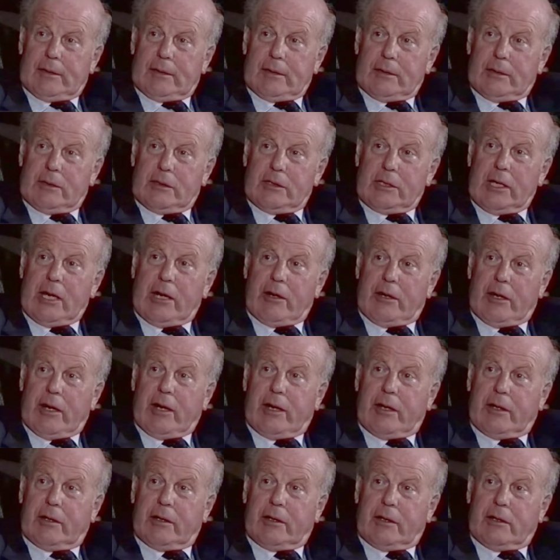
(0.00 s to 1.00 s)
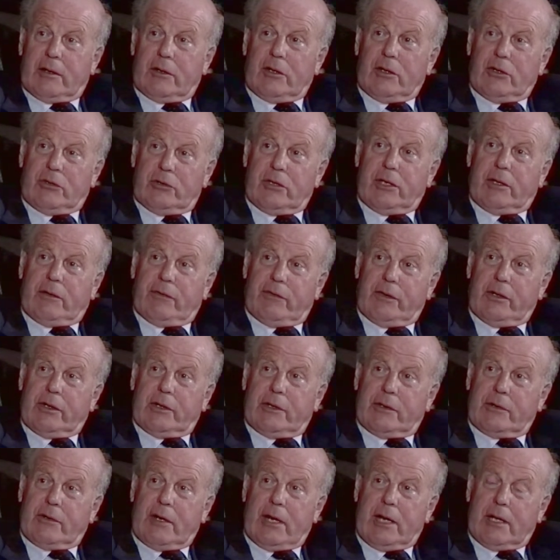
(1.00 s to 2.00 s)
And the sound editor can usually fit
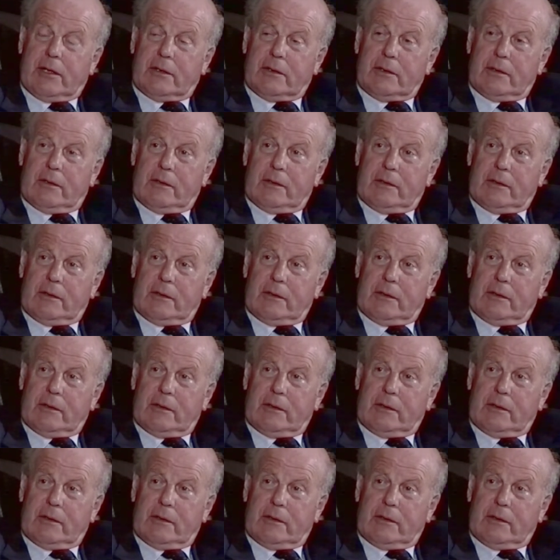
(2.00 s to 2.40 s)
the tracks.